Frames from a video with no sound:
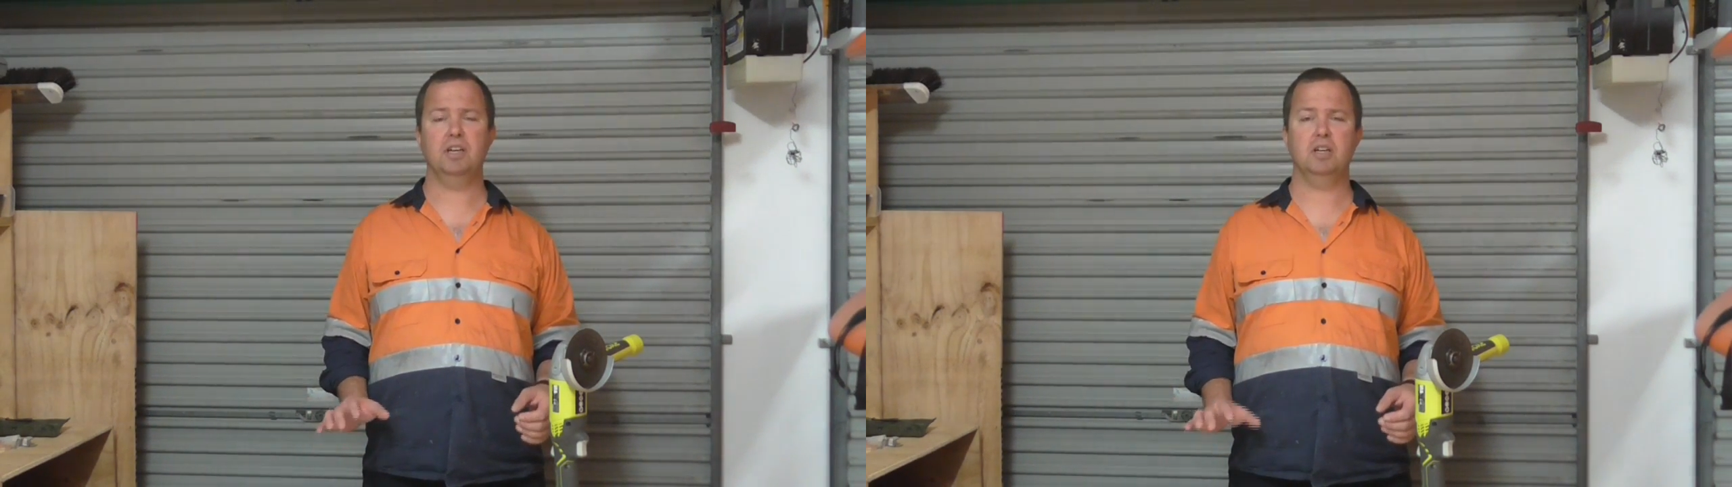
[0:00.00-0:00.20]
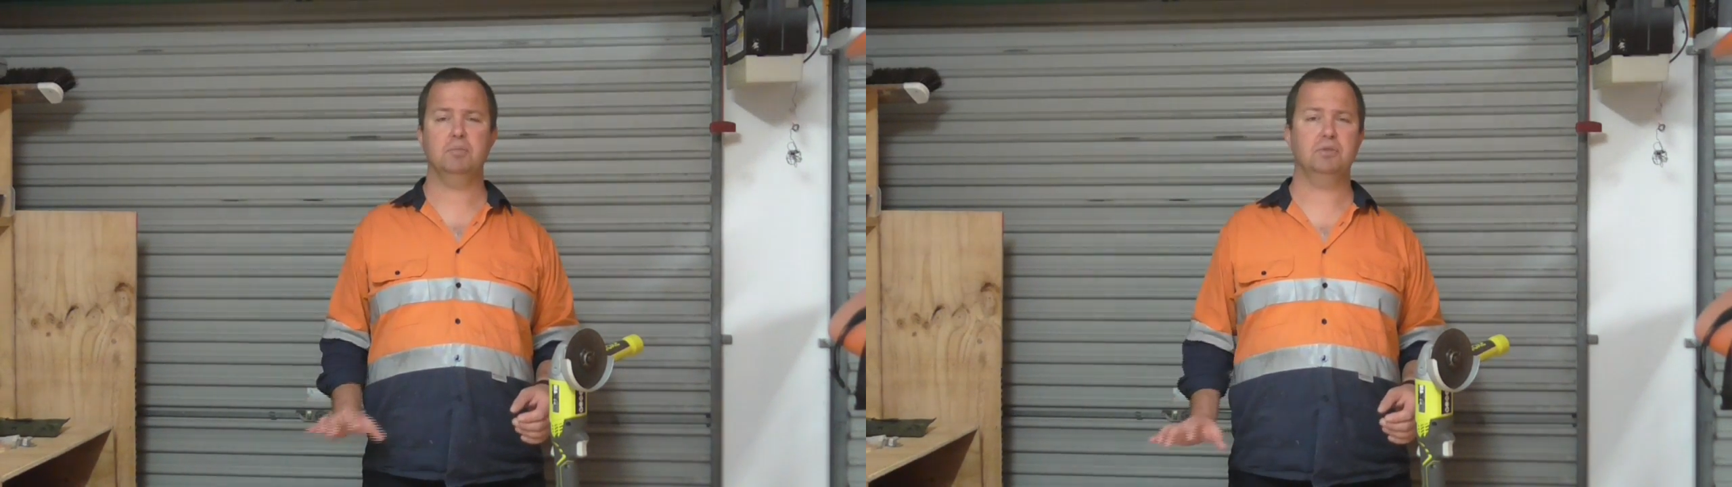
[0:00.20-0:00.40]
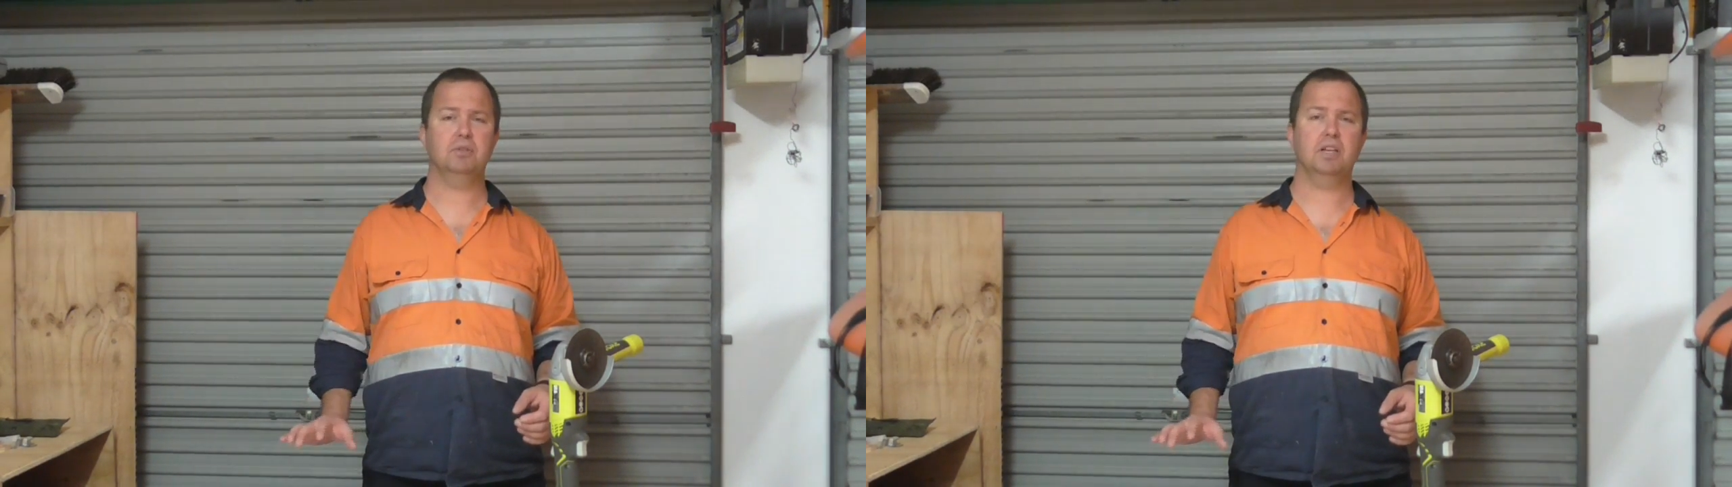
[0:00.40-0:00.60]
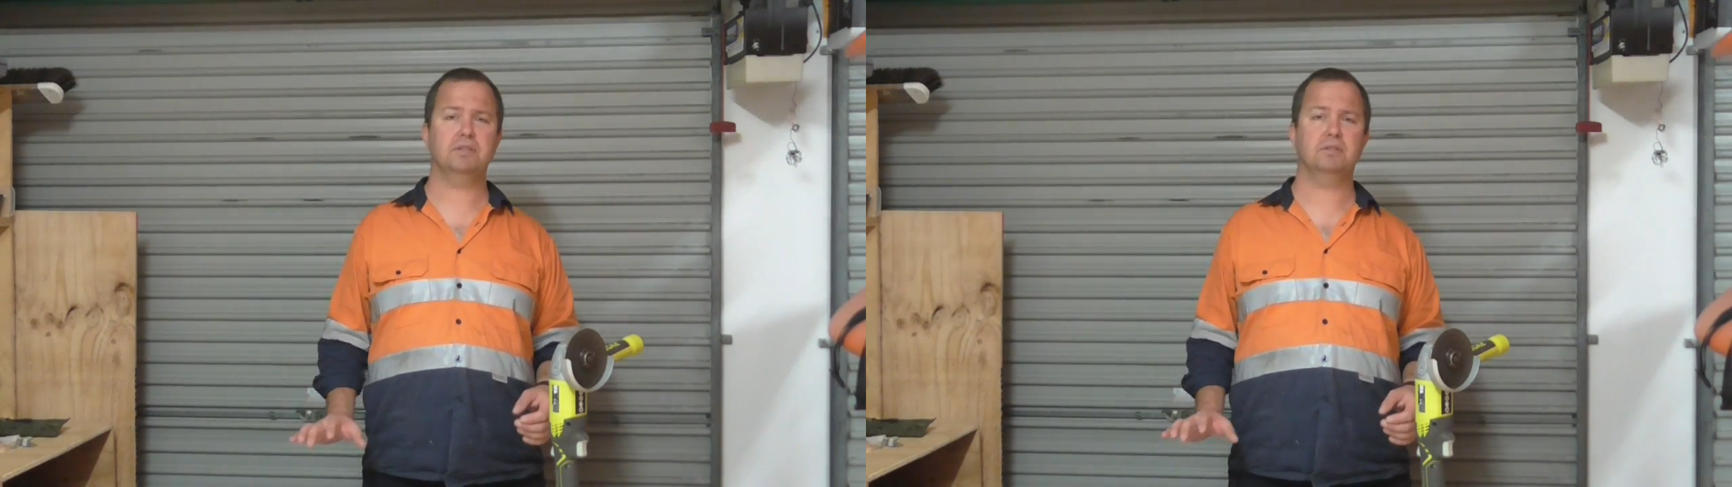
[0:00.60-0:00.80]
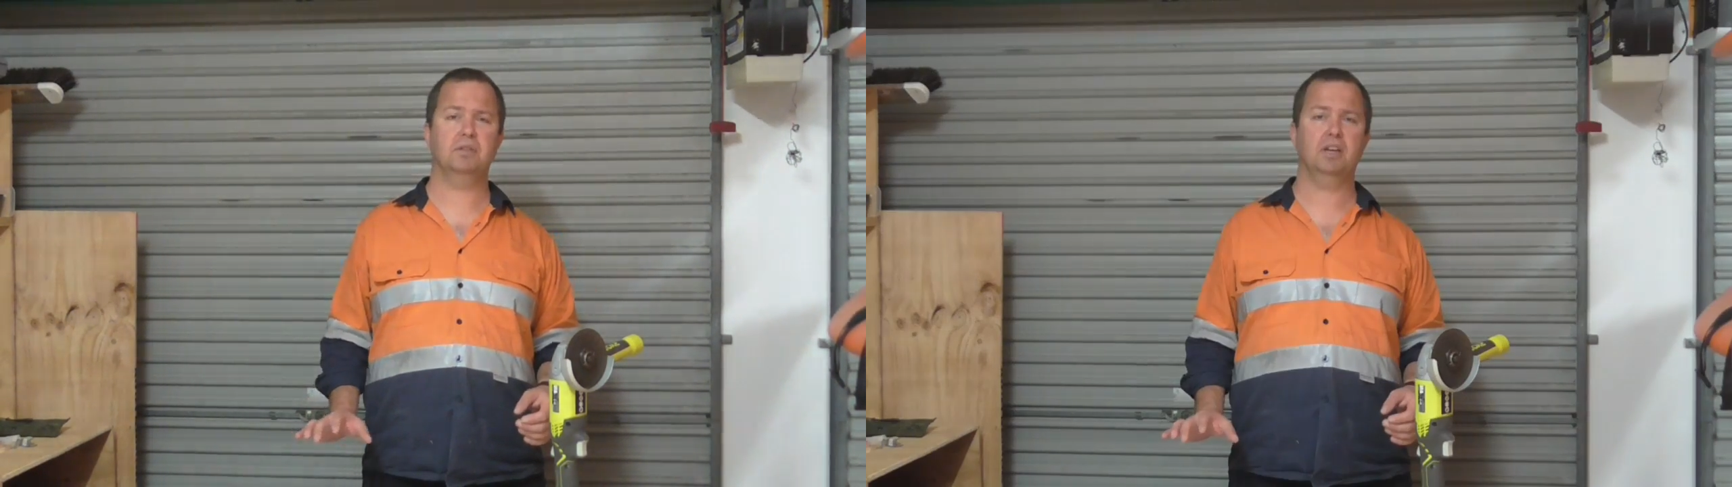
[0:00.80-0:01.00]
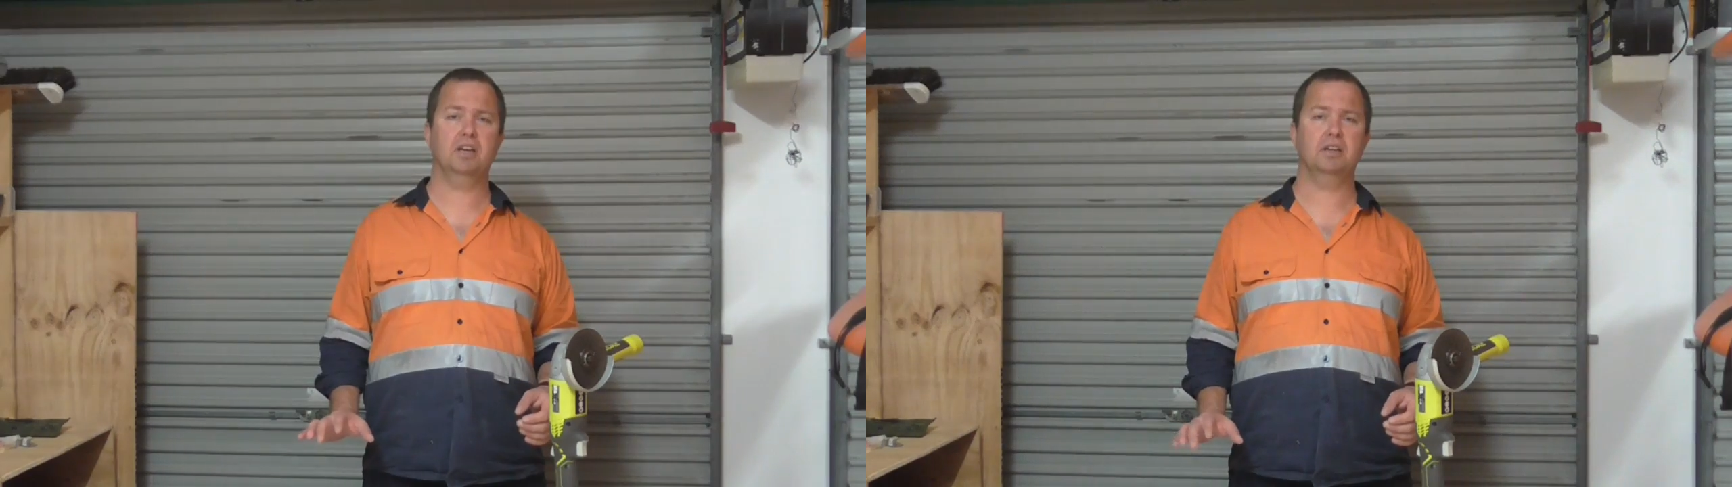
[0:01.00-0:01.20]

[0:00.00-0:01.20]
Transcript: and I'm sure they'll sort it